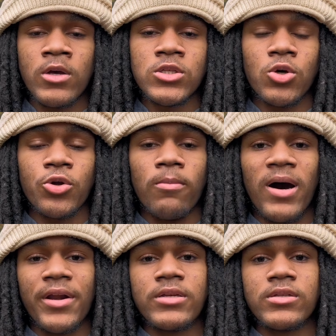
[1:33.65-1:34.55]
So your
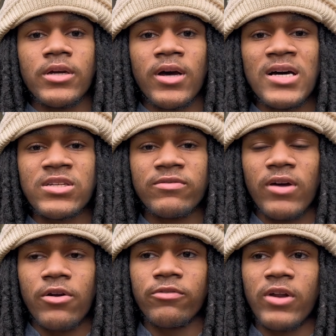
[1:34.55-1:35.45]
body is in a constant
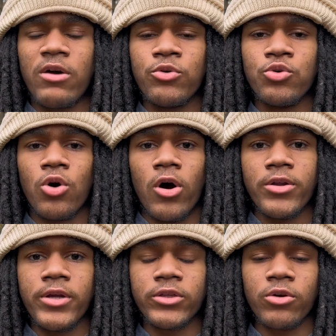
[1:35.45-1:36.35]
flight or flight when you are
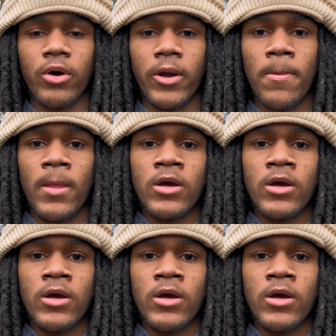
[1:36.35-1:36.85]
addicted, right?